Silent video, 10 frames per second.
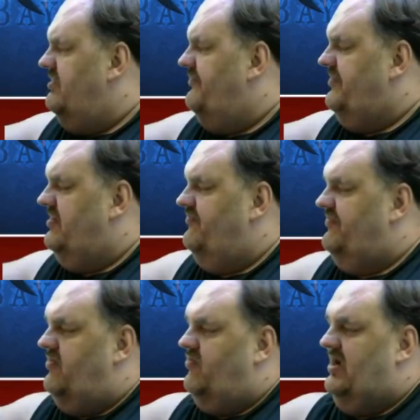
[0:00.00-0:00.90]
of them,
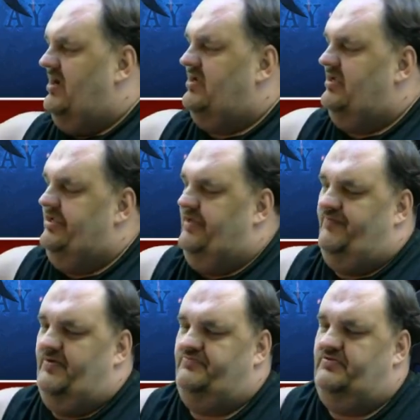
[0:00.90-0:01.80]
that way I can
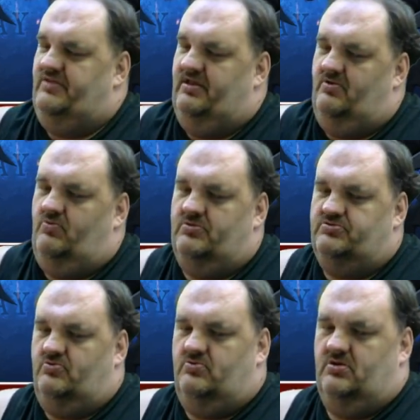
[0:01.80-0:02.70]
keep up to date on what's
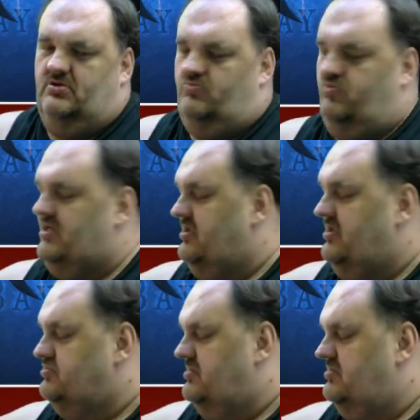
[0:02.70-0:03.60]
going on when it
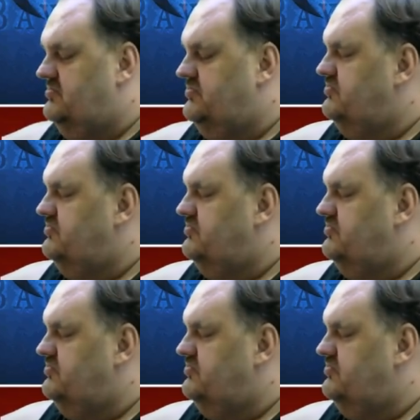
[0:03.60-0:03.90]
goes on.